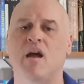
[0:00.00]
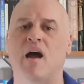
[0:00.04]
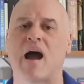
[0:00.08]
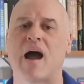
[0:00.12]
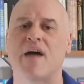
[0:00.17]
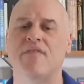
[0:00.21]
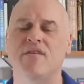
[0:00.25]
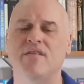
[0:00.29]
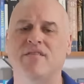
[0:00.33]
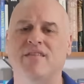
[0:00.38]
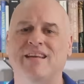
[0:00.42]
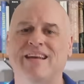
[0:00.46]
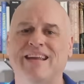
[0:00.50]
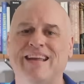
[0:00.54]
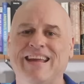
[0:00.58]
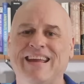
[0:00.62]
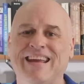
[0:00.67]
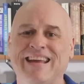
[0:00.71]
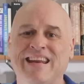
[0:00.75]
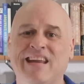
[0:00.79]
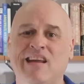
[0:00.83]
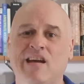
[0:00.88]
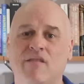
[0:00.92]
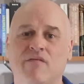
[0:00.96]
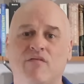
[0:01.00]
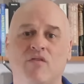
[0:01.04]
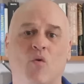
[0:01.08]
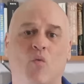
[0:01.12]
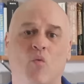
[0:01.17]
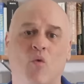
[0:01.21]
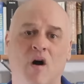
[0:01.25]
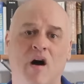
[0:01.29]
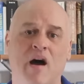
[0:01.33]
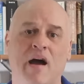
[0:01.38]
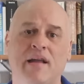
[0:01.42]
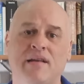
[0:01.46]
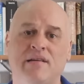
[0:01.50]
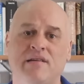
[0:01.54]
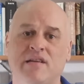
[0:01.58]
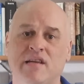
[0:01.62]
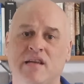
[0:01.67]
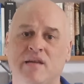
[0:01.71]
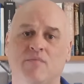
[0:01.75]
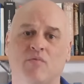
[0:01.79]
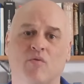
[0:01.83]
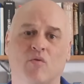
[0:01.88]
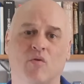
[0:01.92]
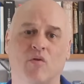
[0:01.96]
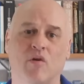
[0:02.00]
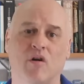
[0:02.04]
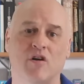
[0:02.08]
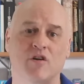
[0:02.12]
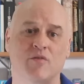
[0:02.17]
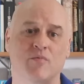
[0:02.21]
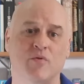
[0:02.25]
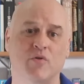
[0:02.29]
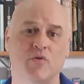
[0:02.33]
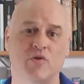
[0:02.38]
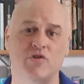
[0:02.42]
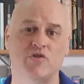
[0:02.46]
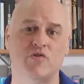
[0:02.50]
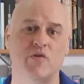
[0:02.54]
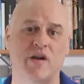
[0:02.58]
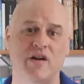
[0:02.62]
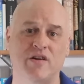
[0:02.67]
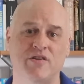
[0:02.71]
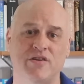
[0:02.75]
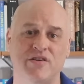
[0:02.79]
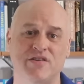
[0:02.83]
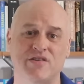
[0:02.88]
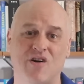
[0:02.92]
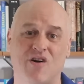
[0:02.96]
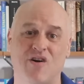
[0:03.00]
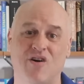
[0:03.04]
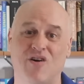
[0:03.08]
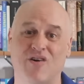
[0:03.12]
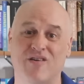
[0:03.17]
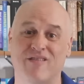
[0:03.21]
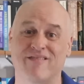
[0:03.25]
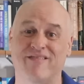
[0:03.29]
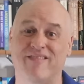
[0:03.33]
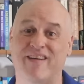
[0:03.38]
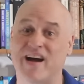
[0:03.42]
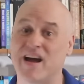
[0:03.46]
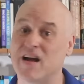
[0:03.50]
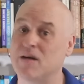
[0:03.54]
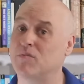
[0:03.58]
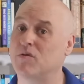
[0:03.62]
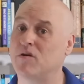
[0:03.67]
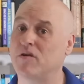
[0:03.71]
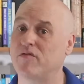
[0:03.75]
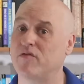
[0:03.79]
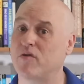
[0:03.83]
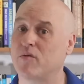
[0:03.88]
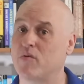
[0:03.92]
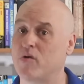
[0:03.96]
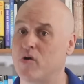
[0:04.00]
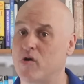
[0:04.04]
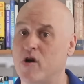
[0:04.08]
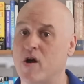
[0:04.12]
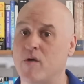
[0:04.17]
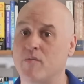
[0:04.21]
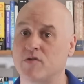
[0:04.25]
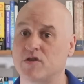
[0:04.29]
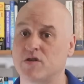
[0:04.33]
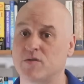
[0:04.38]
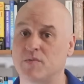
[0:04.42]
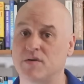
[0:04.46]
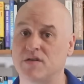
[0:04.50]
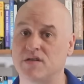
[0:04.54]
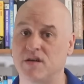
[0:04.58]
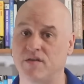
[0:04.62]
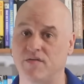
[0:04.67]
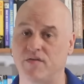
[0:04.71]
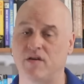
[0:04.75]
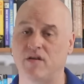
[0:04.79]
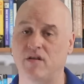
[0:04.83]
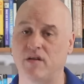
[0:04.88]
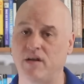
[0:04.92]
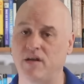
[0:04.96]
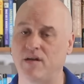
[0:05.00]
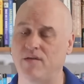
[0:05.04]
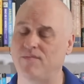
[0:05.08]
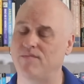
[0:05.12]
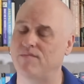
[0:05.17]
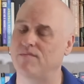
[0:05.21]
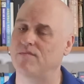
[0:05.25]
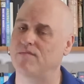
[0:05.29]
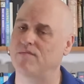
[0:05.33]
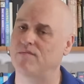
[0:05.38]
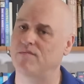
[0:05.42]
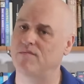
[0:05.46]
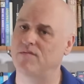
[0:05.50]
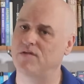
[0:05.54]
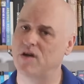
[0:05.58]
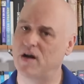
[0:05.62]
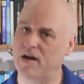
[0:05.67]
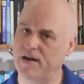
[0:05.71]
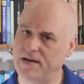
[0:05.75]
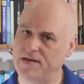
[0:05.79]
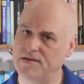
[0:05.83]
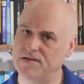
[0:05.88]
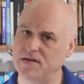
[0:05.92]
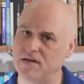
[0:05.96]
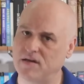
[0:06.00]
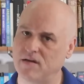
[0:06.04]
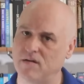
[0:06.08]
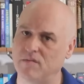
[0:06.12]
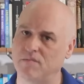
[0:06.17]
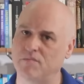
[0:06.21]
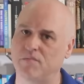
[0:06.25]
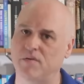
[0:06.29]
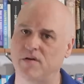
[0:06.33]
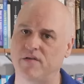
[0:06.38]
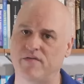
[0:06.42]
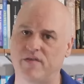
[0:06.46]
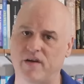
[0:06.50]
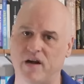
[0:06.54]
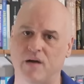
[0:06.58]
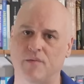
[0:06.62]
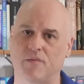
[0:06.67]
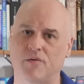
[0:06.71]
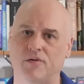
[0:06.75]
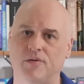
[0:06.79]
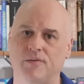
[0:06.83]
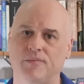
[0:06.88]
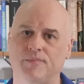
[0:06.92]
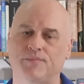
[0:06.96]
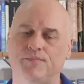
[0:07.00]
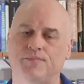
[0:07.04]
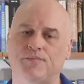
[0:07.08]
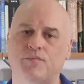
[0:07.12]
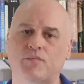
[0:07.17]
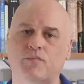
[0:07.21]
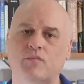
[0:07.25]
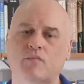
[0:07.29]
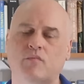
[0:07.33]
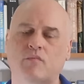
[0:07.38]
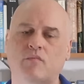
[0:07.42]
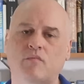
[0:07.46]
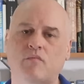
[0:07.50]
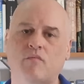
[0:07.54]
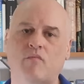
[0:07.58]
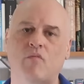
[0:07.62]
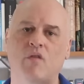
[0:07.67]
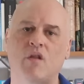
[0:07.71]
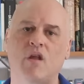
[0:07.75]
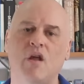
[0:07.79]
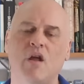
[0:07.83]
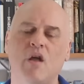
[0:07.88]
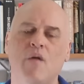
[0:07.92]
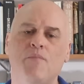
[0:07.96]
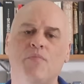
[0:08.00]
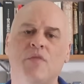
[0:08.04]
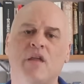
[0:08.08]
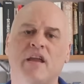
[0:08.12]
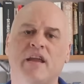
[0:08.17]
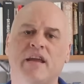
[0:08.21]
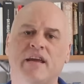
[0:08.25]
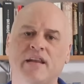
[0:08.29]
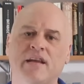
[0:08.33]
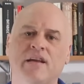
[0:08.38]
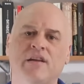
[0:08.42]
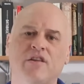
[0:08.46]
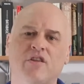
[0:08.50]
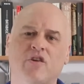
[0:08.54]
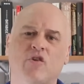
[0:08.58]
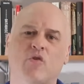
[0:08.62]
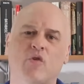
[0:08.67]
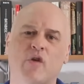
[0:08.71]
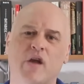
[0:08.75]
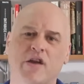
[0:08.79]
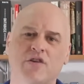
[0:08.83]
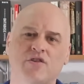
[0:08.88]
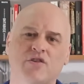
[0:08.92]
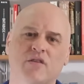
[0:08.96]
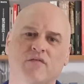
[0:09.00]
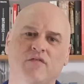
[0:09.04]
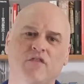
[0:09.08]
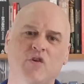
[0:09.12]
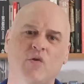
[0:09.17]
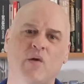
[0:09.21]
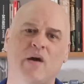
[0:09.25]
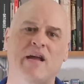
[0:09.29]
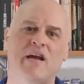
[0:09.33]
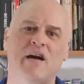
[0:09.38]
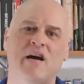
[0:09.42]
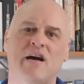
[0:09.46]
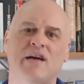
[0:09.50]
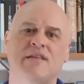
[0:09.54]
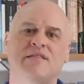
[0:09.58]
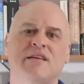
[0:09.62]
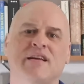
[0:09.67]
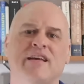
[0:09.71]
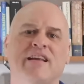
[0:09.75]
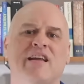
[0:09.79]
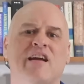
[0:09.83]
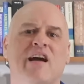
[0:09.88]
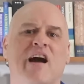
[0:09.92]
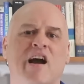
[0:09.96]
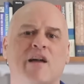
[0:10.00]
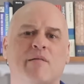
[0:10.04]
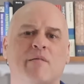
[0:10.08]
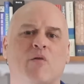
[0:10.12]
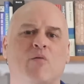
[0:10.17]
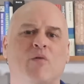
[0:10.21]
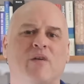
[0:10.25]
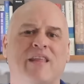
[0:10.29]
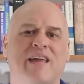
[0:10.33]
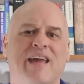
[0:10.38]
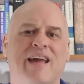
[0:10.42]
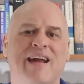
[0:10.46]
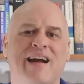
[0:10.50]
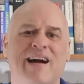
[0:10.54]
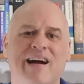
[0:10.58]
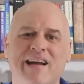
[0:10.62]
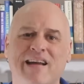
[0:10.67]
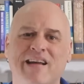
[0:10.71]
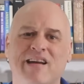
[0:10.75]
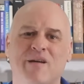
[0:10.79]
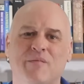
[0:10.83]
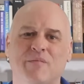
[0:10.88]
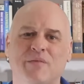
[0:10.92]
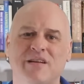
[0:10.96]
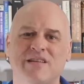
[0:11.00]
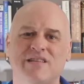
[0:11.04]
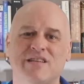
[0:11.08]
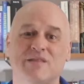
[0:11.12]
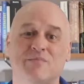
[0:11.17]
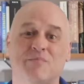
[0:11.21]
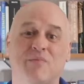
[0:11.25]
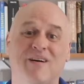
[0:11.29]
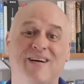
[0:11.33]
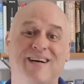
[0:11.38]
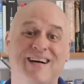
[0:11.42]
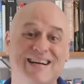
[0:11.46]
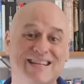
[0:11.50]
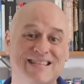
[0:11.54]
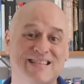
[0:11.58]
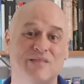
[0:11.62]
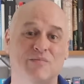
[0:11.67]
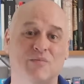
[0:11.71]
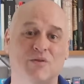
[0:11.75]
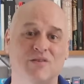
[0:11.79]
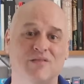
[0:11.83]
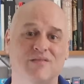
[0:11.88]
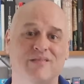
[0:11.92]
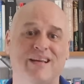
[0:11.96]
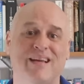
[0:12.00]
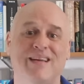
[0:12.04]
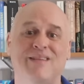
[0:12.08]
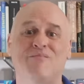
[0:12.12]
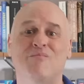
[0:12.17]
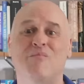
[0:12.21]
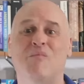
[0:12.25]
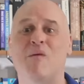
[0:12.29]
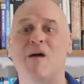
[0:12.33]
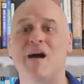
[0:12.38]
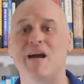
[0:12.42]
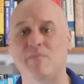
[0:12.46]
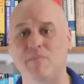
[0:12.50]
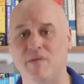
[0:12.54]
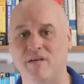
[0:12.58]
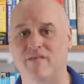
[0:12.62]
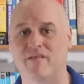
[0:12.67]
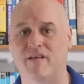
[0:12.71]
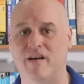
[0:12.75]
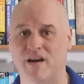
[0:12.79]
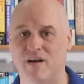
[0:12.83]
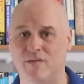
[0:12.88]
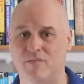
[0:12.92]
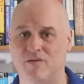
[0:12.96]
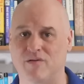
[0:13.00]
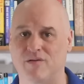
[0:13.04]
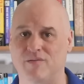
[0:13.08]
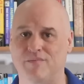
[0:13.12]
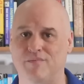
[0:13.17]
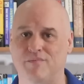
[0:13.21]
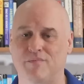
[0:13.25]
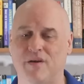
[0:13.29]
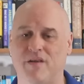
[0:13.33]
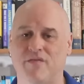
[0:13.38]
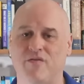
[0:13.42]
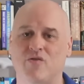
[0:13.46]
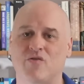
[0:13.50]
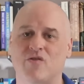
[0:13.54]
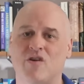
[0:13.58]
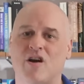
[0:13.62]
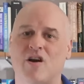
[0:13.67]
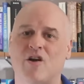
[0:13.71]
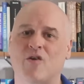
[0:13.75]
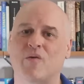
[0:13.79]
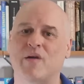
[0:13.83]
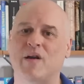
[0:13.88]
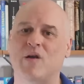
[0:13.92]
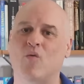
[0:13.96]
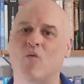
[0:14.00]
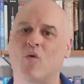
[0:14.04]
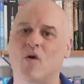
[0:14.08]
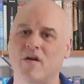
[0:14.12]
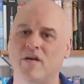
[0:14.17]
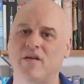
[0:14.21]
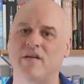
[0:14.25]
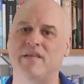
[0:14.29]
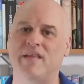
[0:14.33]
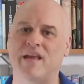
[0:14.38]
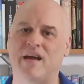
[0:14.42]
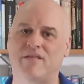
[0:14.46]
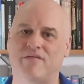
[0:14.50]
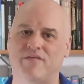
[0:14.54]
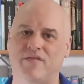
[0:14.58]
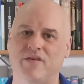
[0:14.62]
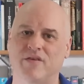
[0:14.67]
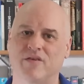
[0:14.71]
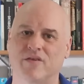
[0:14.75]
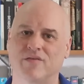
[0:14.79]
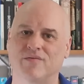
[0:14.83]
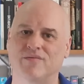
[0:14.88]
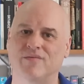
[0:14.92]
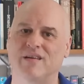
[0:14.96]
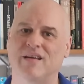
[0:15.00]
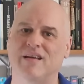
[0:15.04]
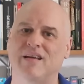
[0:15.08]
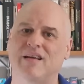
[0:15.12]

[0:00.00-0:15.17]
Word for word: I think that any of the wide, deep, or entrepreneur strategies are viable for programmers specifically. Not easy, but viable. Getting into the creation of new AIs and getting hired by one of the AI companies is possible and might be viable. But if you're not already working in that field,